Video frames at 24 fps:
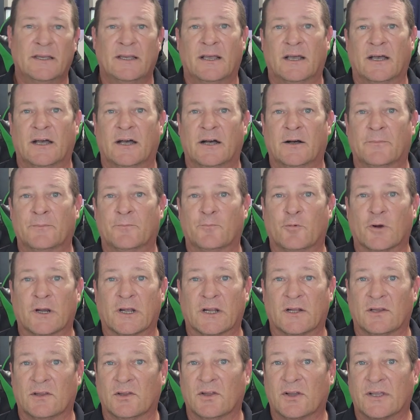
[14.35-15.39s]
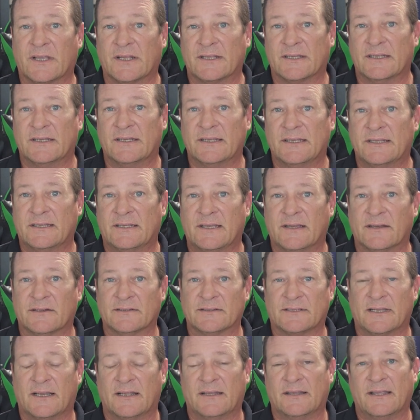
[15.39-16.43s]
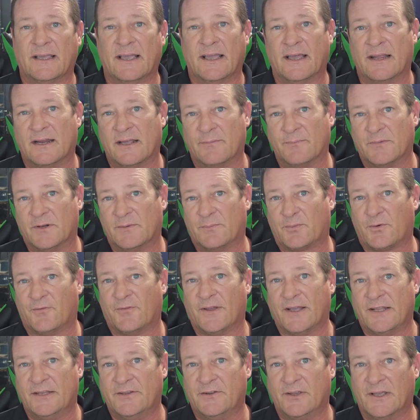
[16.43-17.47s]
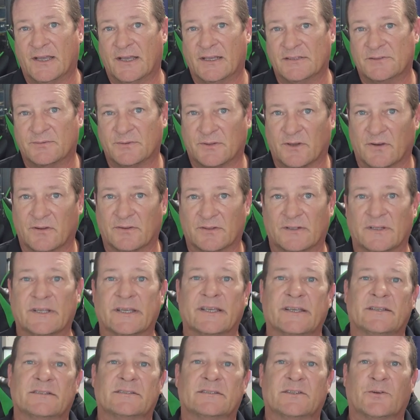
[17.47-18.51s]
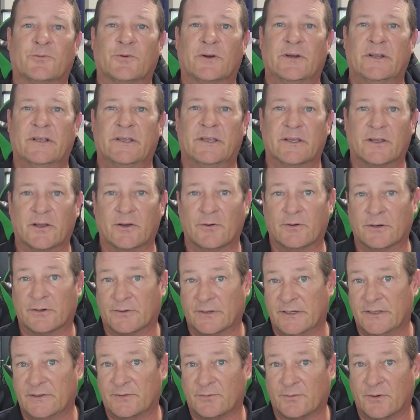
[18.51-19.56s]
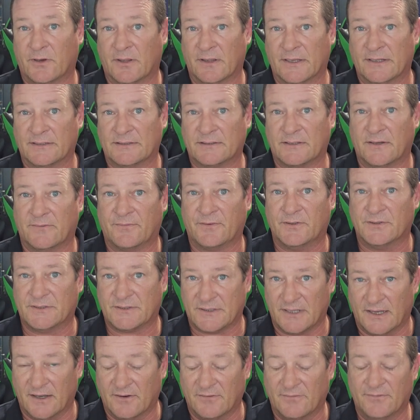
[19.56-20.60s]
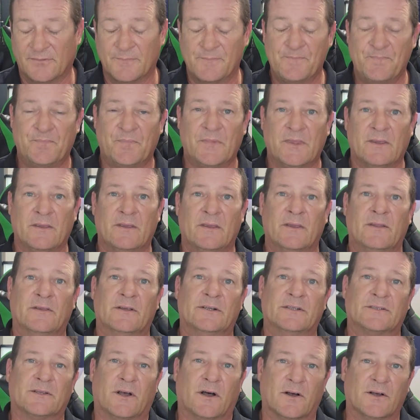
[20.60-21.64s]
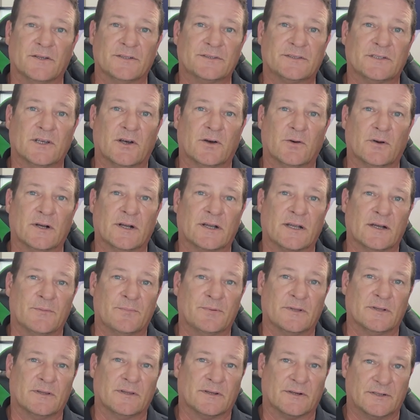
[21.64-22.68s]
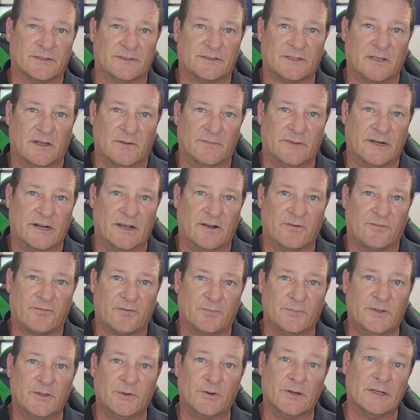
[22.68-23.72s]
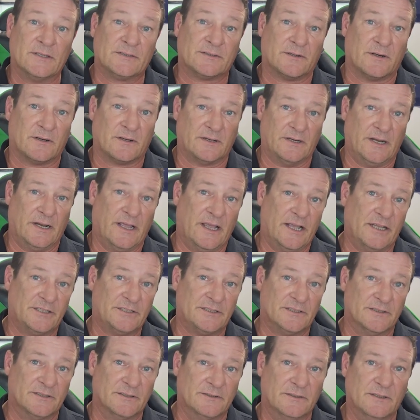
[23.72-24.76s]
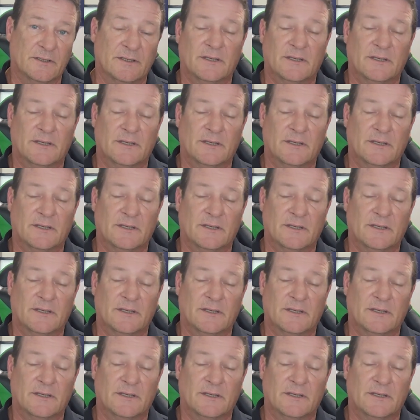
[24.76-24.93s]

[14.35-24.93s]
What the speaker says: We're going to look at the details on that. I'm going to provide you guys with all the links to where you can go and read through all that stuff yourself. There's also a couple alerts coming out from USARK National.